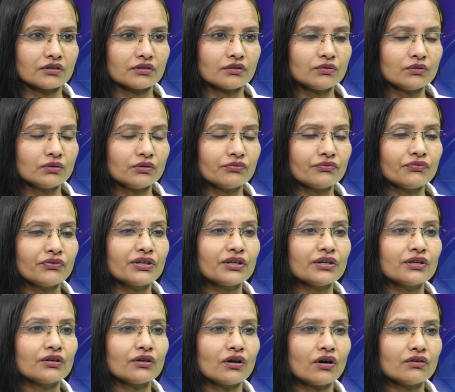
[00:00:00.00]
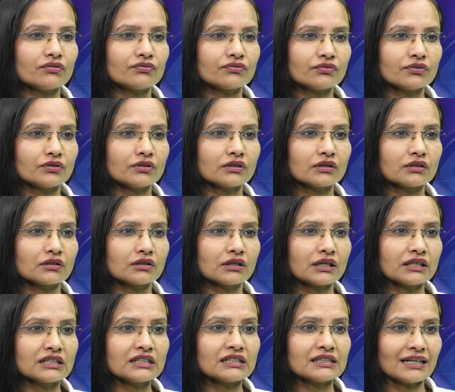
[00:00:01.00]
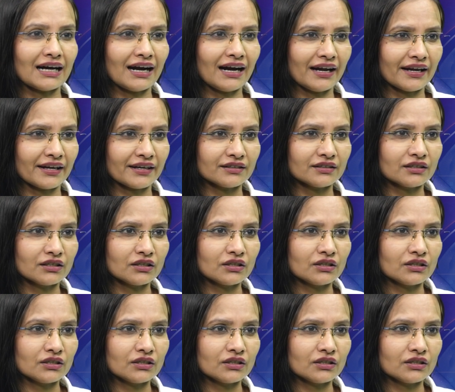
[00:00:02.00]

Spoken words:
you know, the fear of getting died.